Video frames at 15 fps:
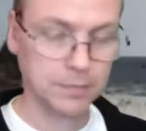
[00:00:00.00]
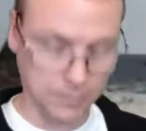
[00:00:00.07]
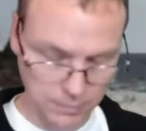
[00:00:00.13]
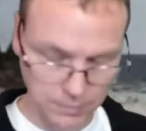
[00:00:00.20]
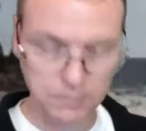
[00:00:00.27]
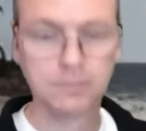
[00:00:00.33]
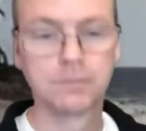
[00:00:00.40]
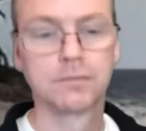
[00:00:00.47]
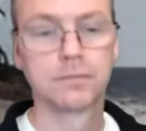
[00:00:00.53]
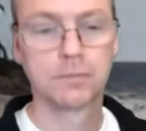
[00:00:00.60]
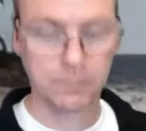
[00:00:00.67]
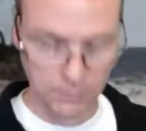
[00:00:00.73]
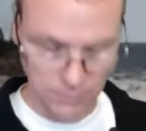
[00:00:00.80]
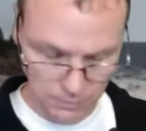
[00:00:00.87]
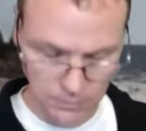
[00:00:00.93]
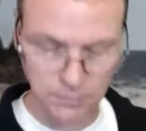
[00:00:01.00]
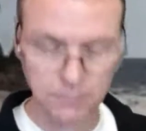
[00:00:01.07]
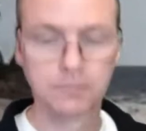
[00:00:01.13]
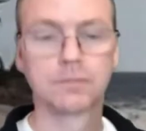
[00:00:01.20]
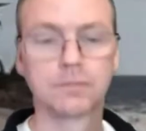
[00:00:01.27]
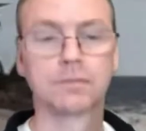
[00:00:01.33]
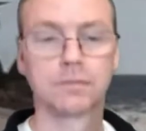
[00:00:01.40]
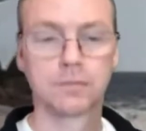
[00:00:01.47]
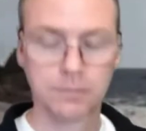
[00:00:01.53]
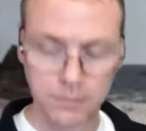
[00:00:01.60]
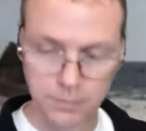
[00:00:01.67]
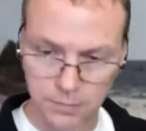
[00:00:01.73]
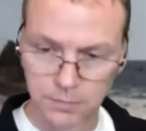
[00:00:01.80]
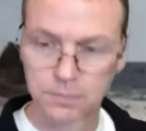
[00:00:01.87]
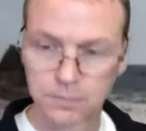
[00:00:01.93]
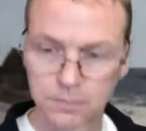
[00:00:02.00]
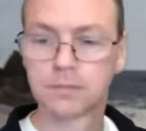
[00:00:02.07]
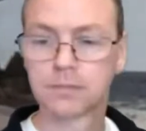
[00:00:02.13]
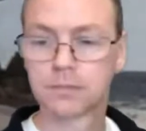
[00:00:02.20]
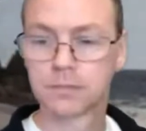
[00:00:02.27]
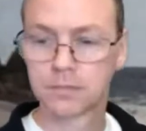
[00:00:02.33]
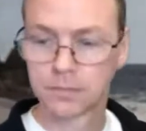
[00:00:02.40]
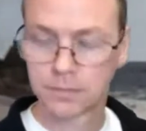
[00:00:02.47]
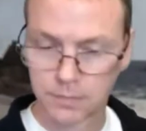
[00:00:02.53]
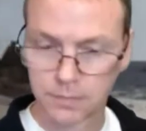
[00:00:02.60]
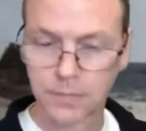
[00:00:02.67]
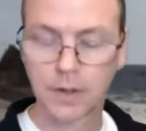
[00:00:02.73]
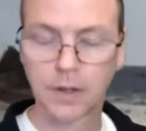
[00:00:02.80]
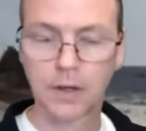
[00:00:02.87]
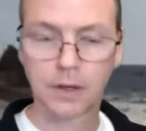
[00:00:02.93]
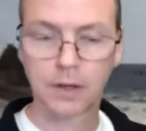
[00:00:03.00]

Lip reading: backup channel to another flat earther, and